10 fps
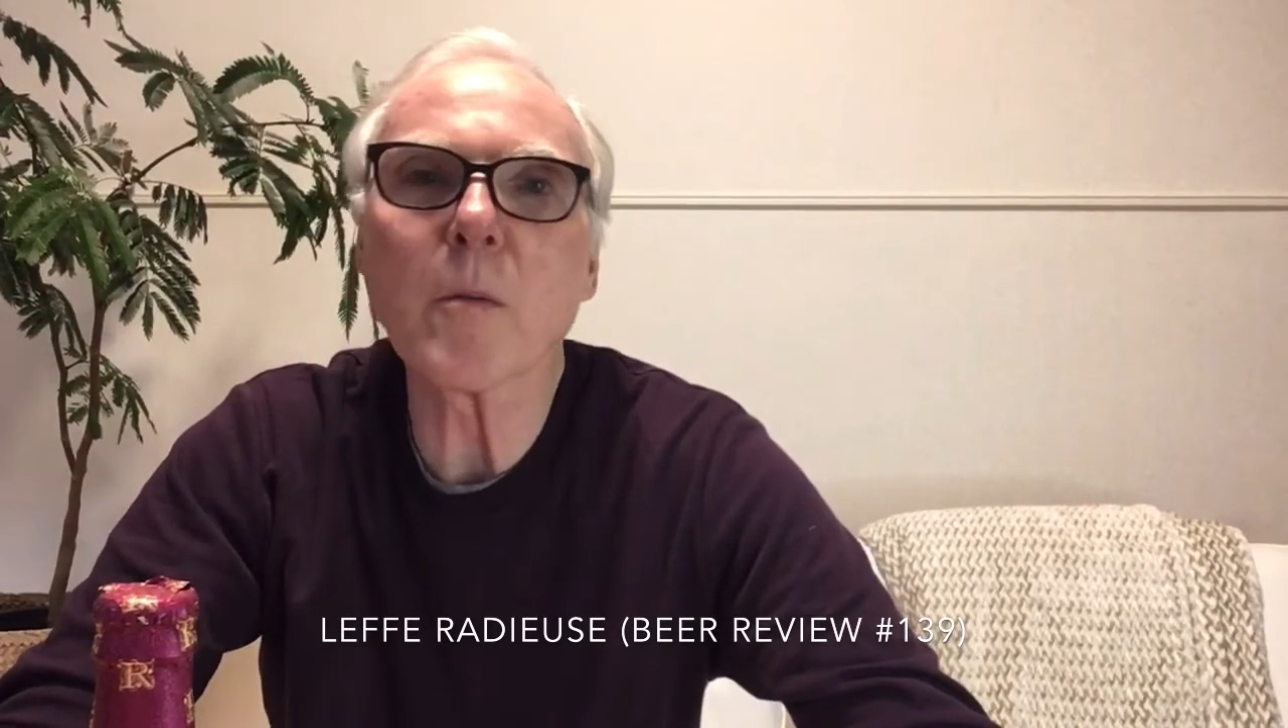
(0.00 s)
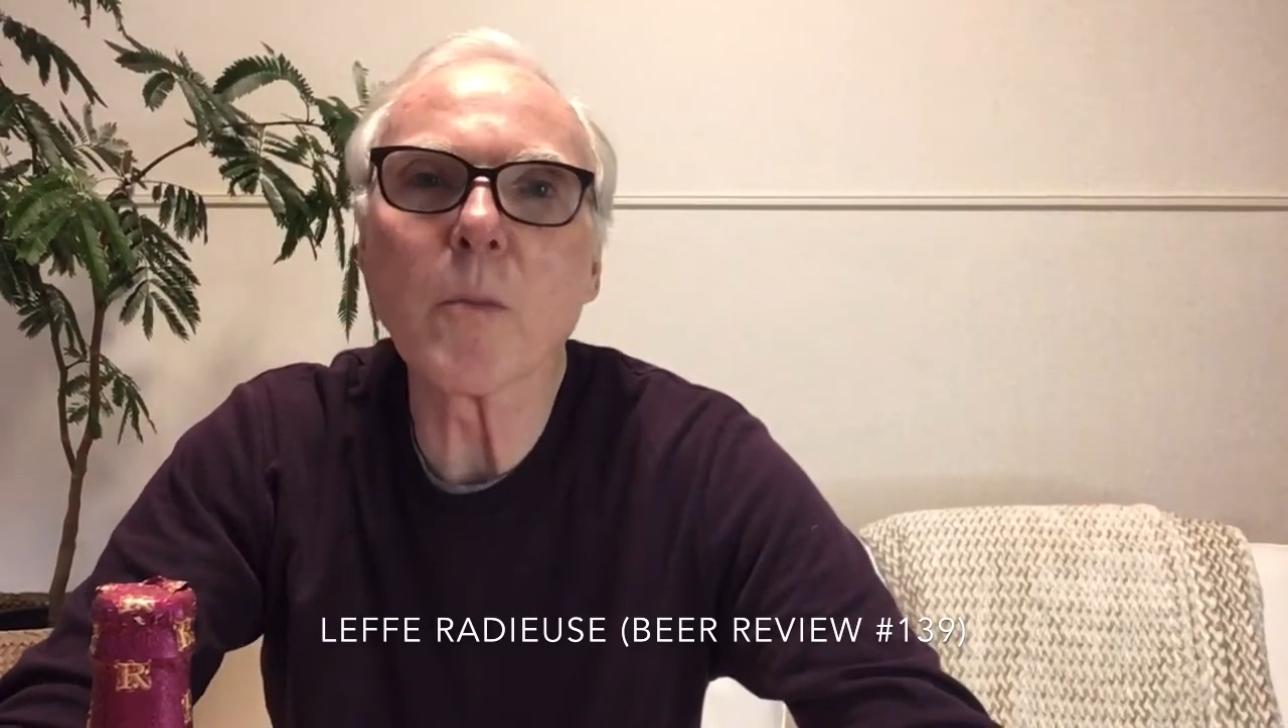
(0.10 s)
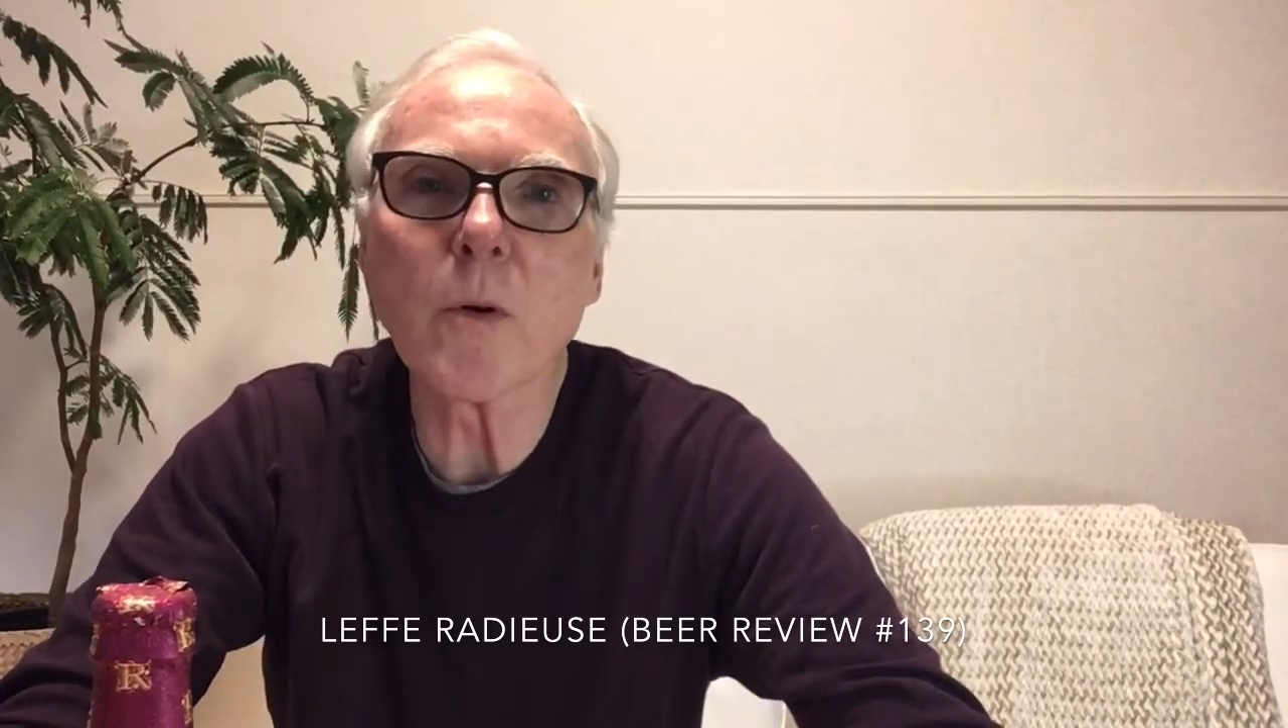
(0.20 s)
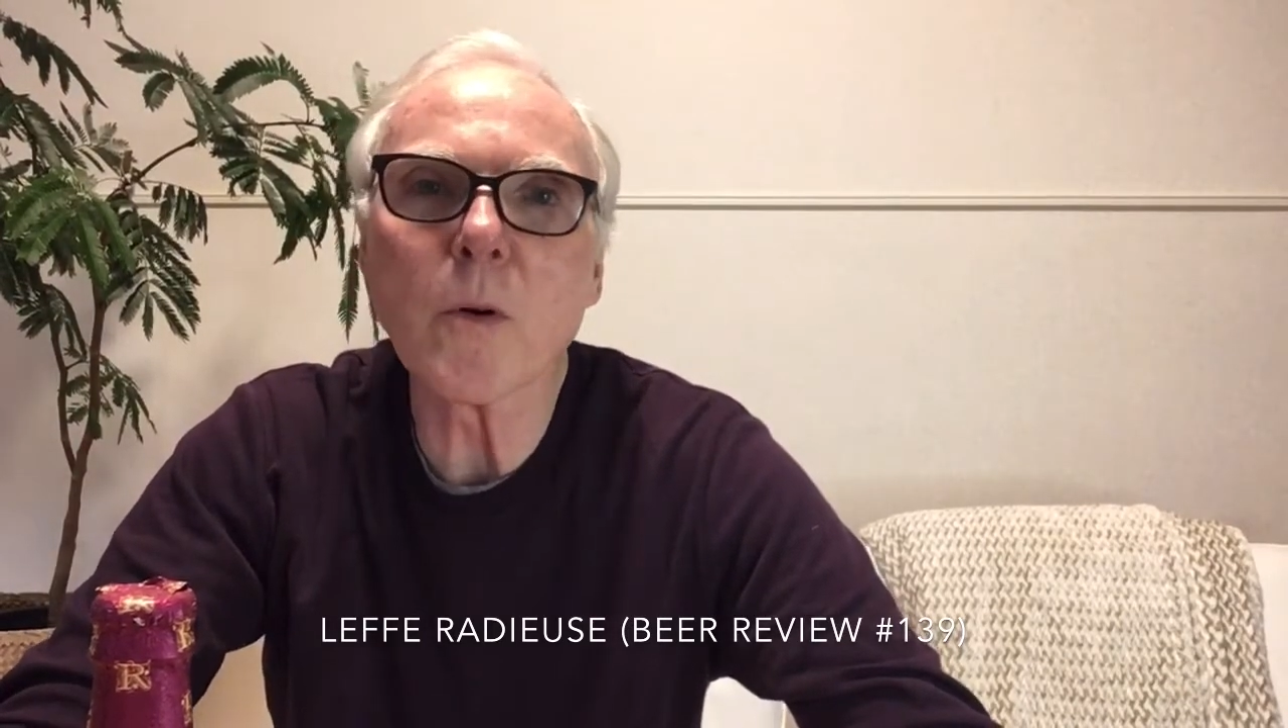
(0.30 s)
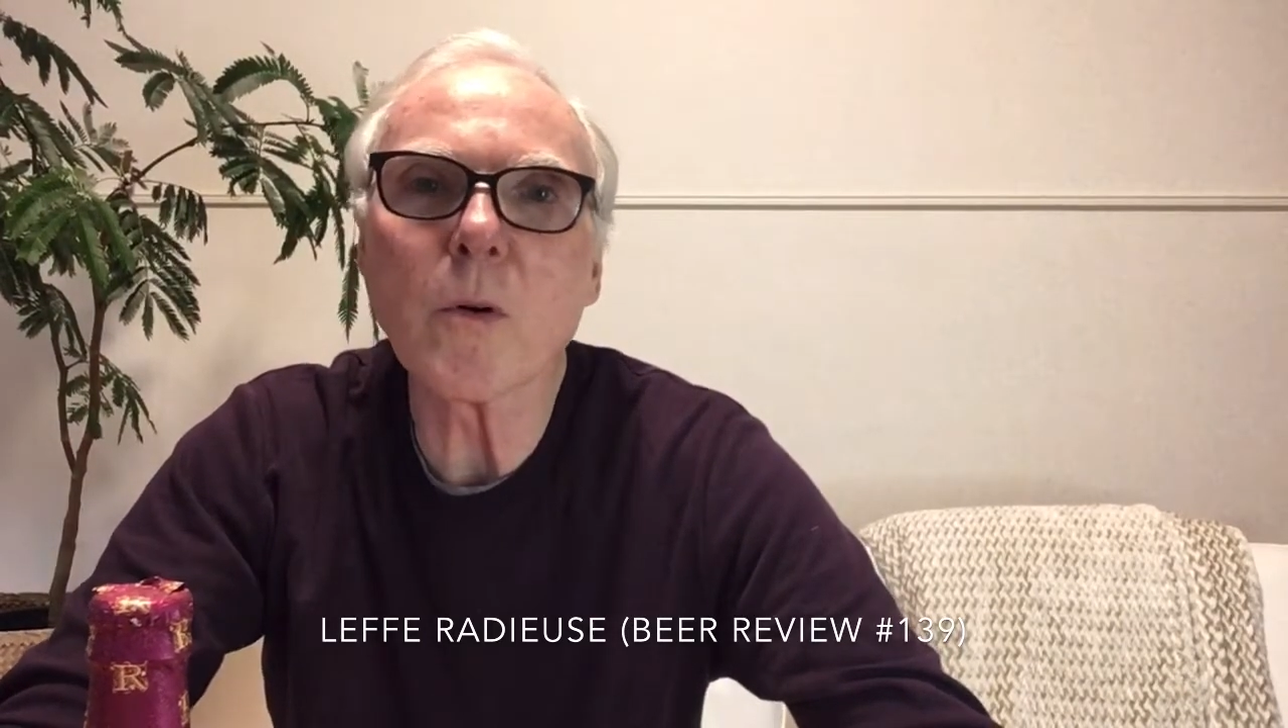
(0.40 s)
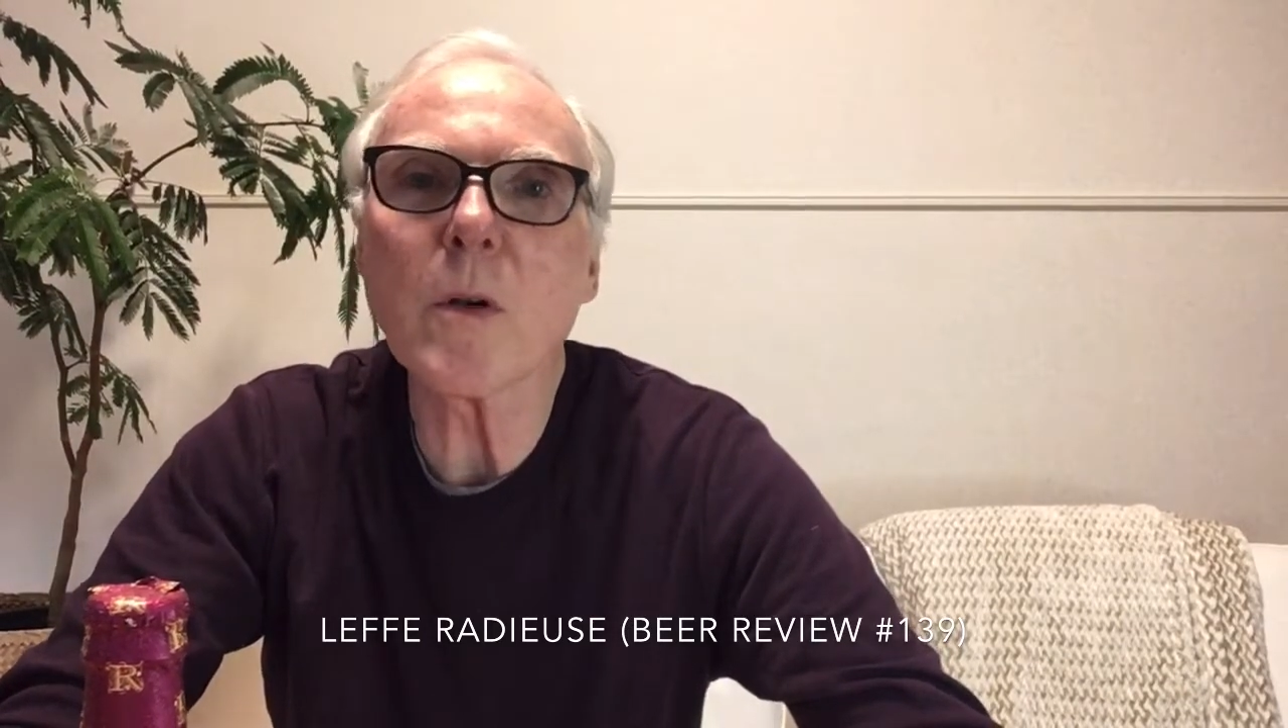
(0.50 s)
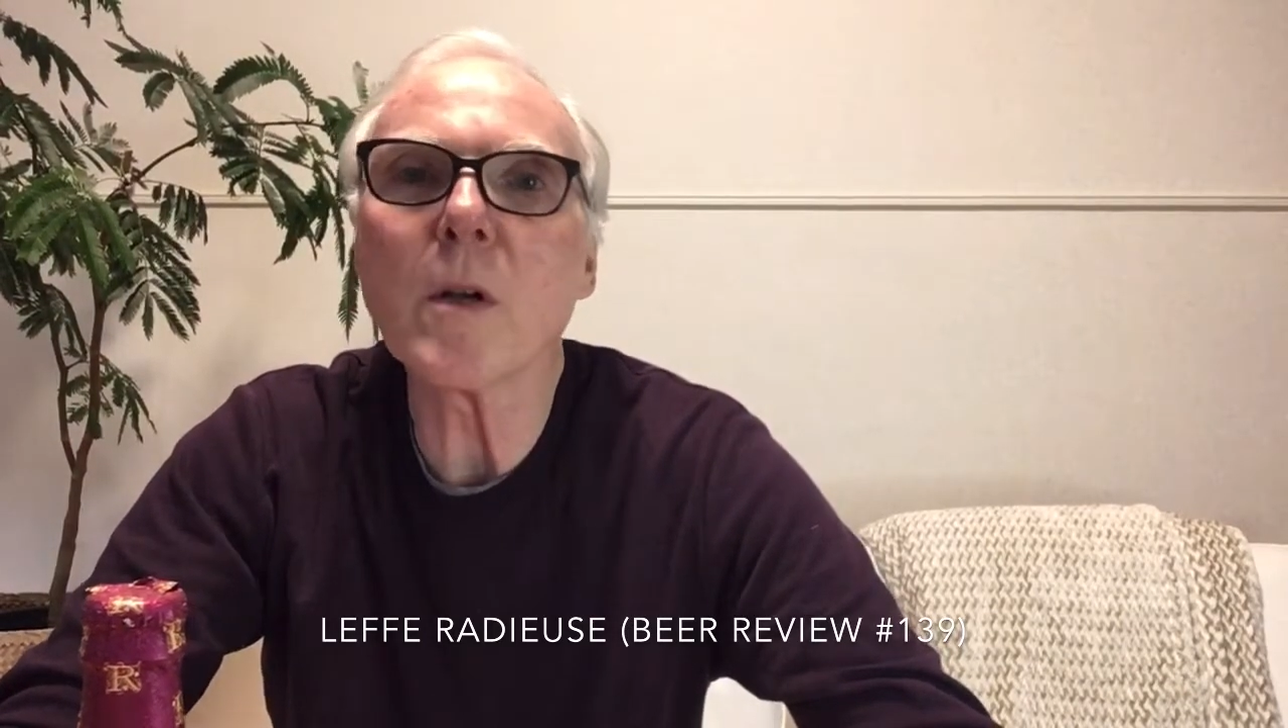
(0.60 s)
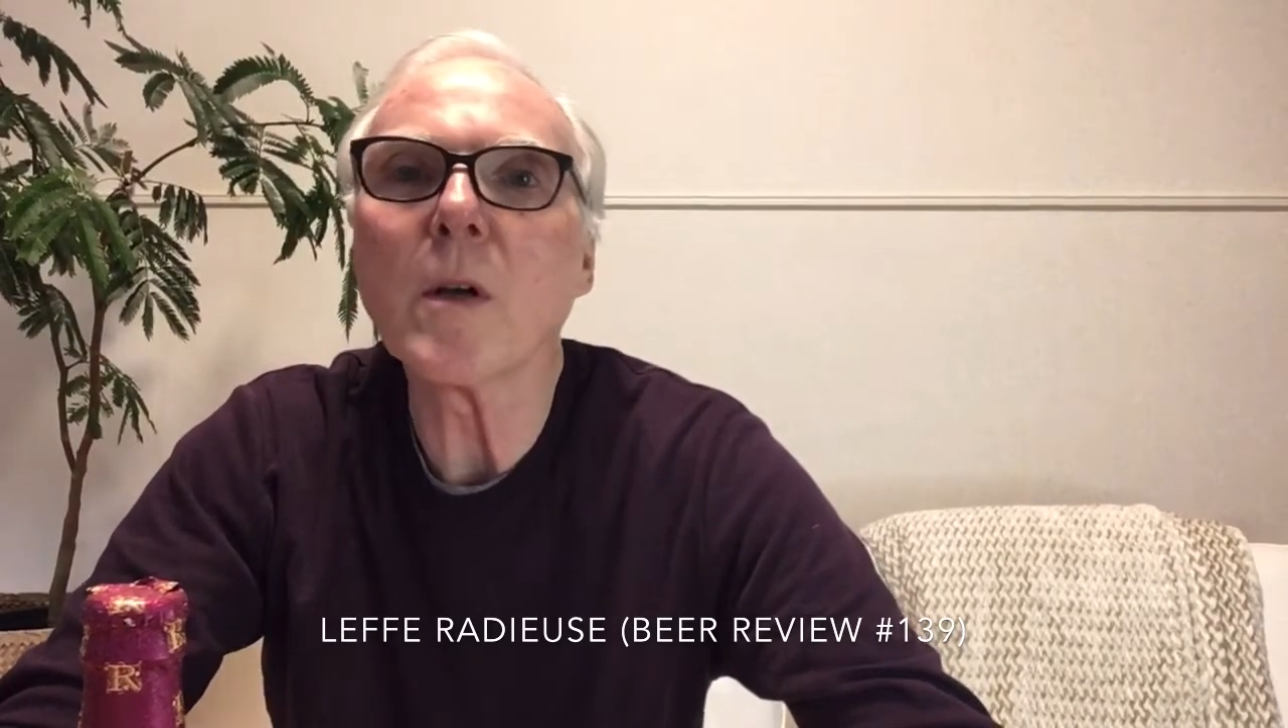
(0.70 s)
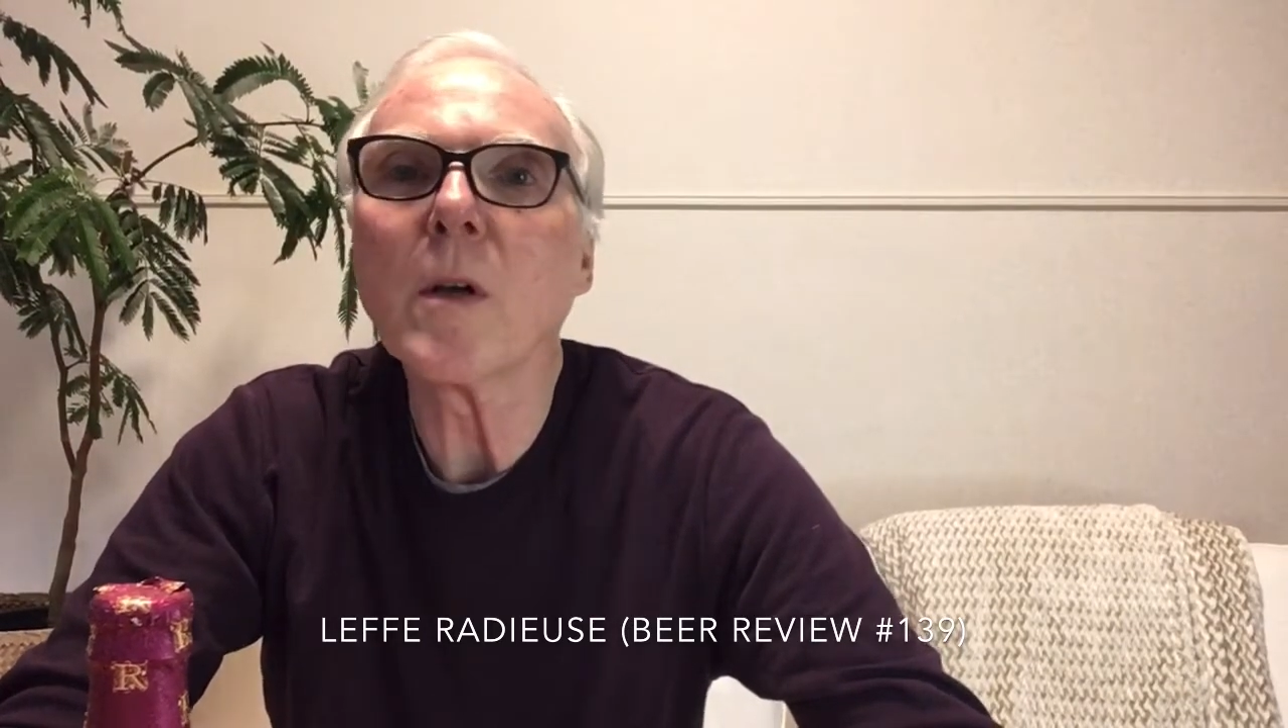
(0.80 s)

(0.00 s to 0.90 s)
brune,